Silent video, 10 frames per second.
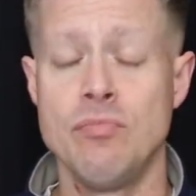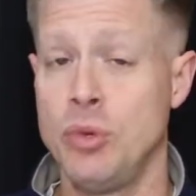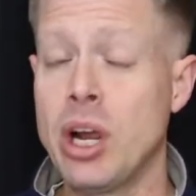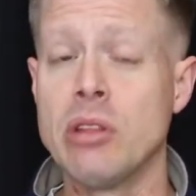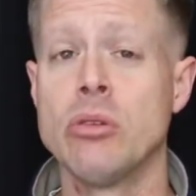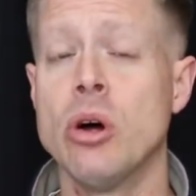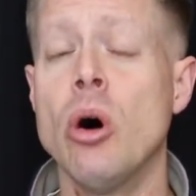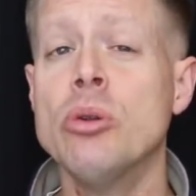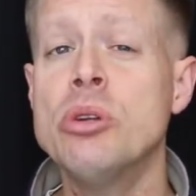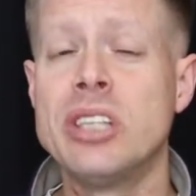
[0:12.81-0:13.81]
You'll get through the
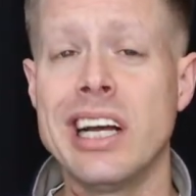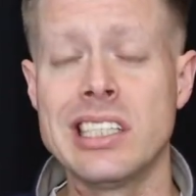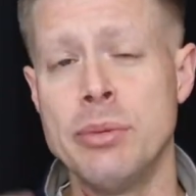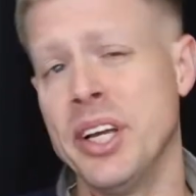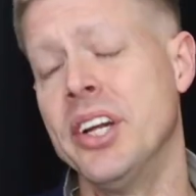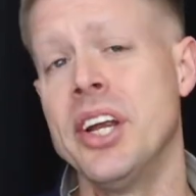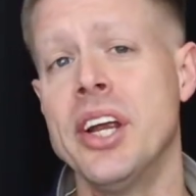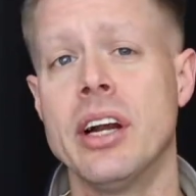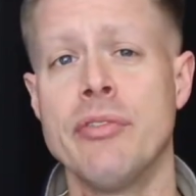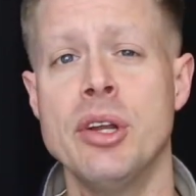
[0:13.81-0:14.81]
whole New Testament in a
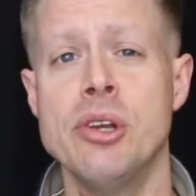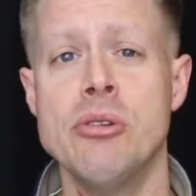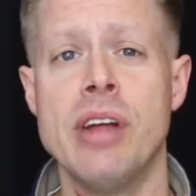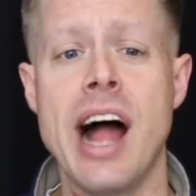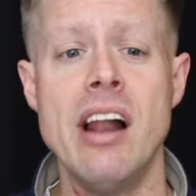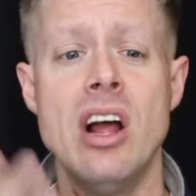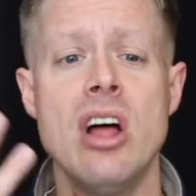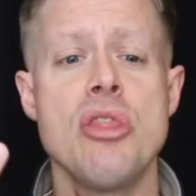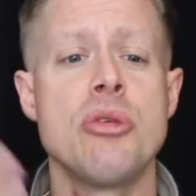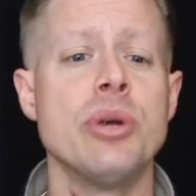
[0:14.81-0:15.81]
year if you do that.
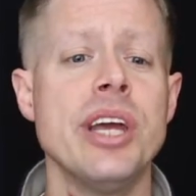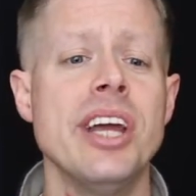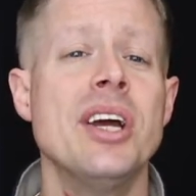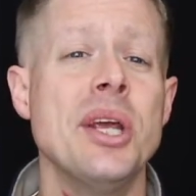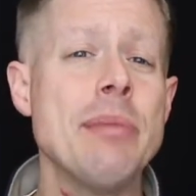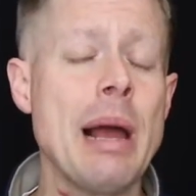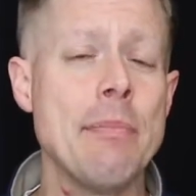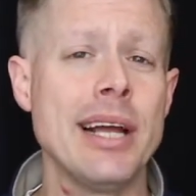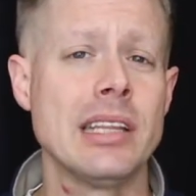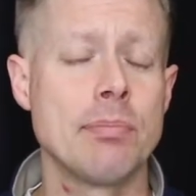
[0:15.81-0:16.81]
Three, you
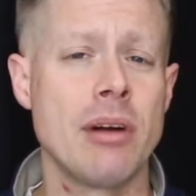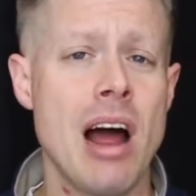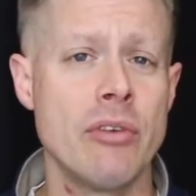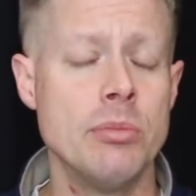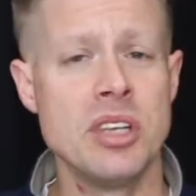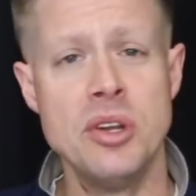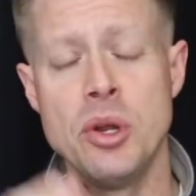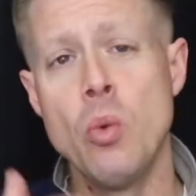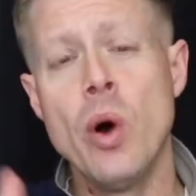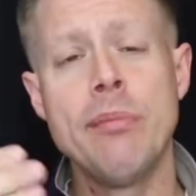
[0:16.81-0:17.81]
might pick the Proverbs and
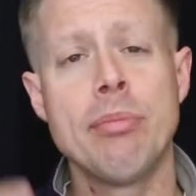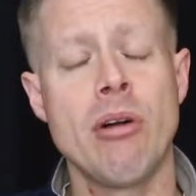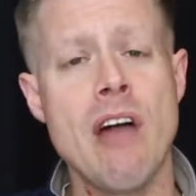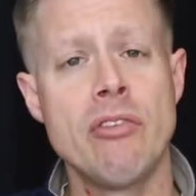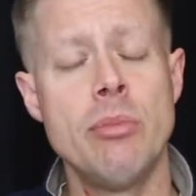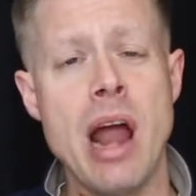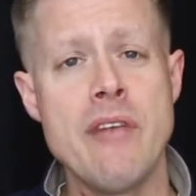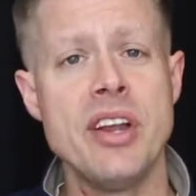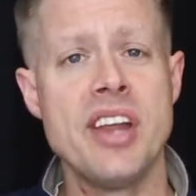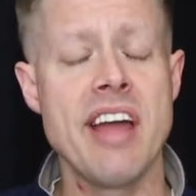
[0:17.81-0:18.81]
do one proverb
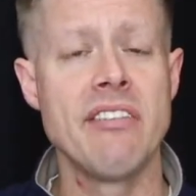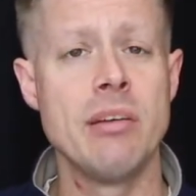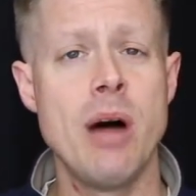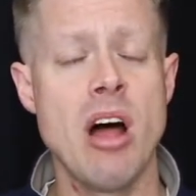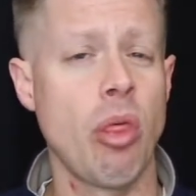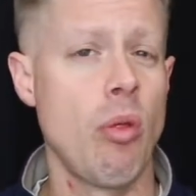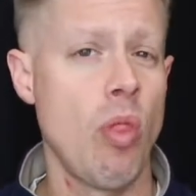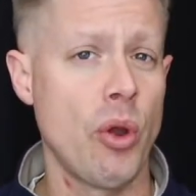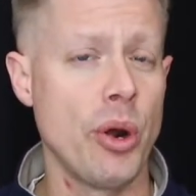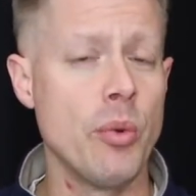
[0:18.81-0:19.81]
every day of the month,
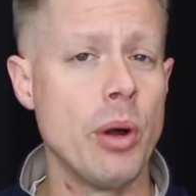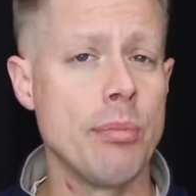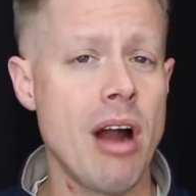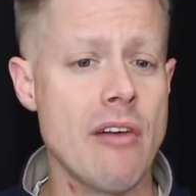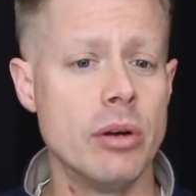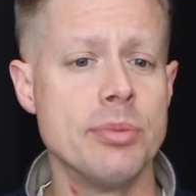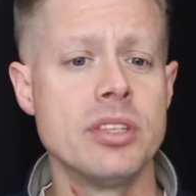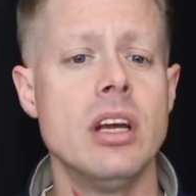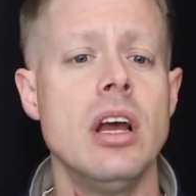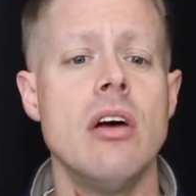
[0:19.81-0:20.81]
thirty-one Proverbs.